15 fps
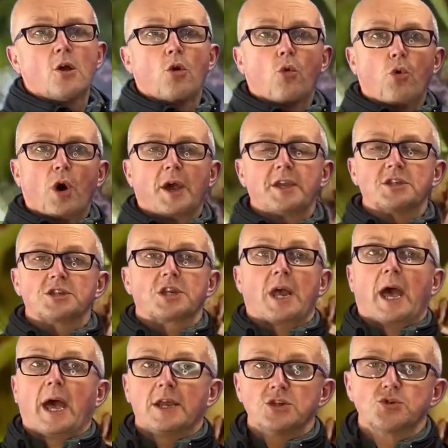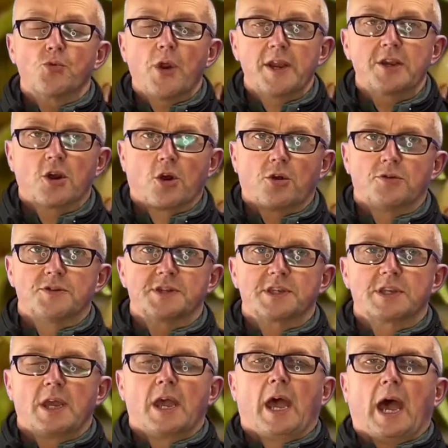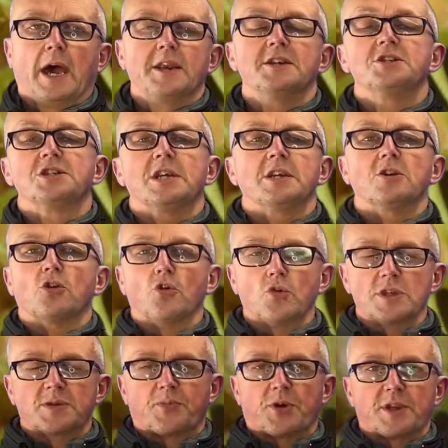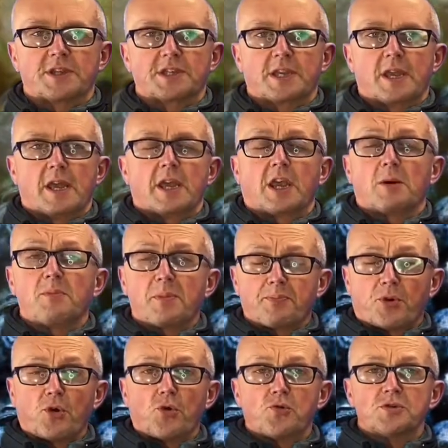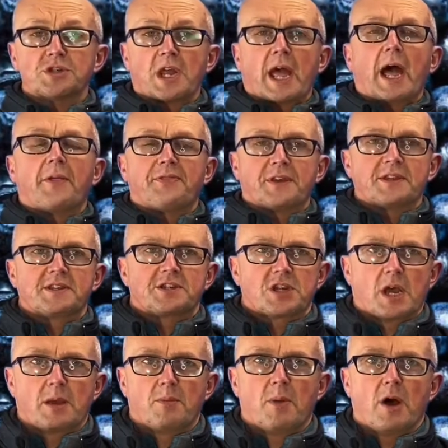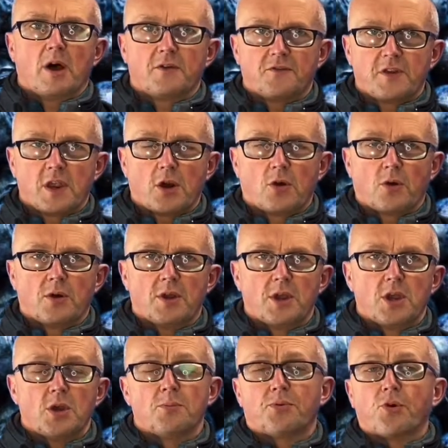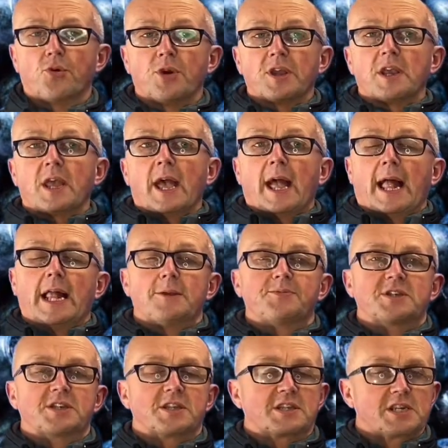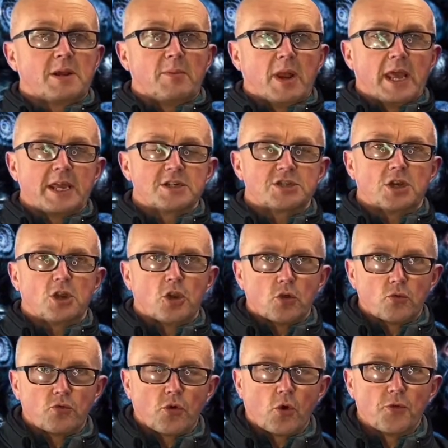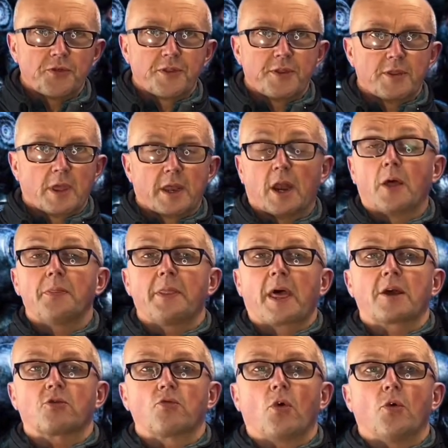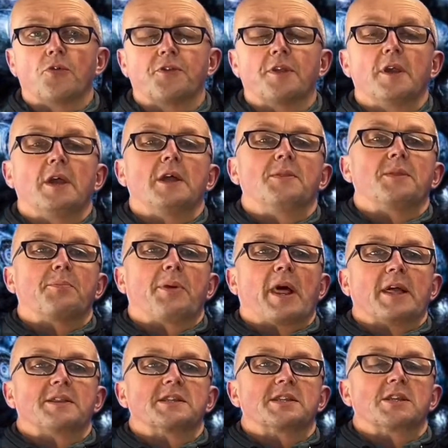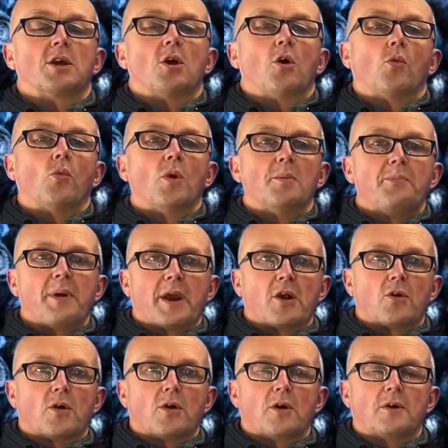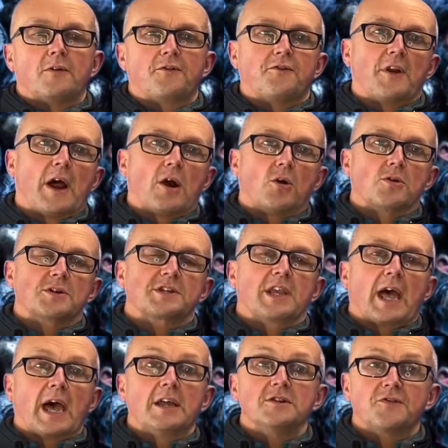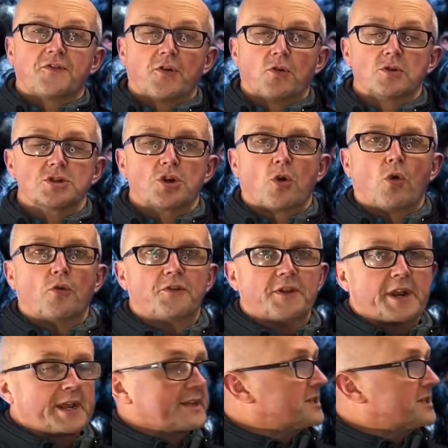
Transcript: white and red currants, and indeed gooseberries can be pruned at this time of year. Pruning helps to stimulate new growth, and on that growth the plants will bear flowers and fruit over the next